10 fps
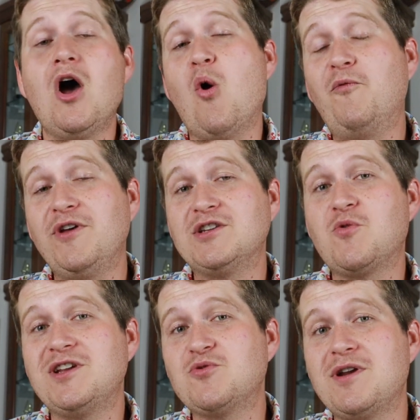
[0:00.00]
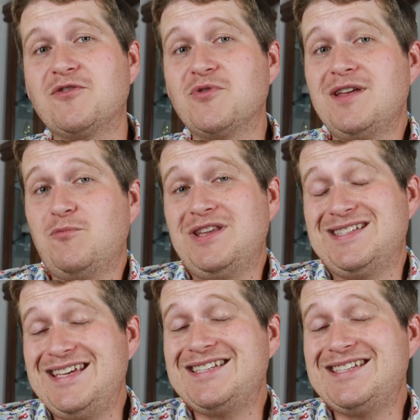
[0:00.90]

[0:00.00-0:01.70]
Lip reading: Hopefully in 2023, we see